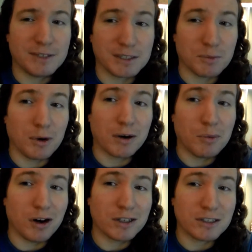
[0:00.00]
doesn't want to
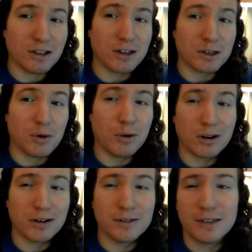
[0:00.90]
watch a lot of
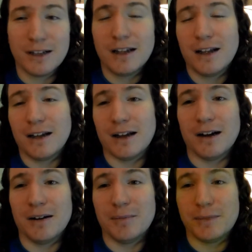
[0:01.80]
gore,
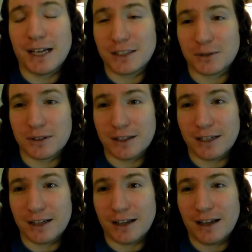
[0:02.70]
that sort of
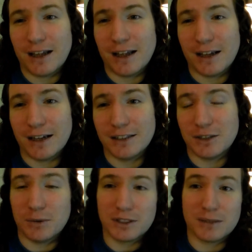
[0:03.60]
thing, and
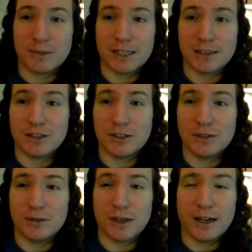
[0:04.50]
you want something
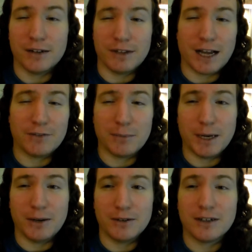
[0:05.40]
to kind of laugh
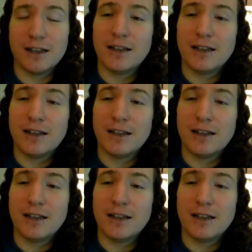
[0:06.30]
about,